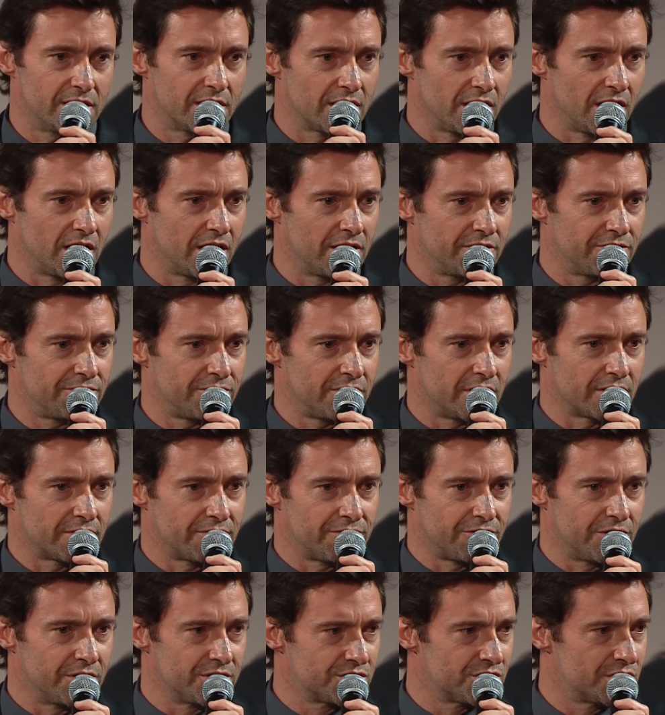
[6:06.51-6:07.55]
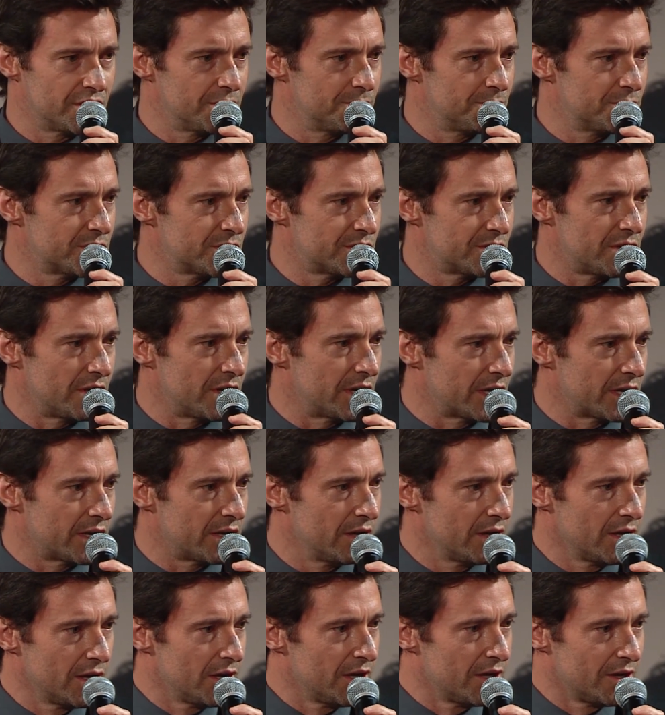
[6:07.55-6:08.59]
in life, like friendships, like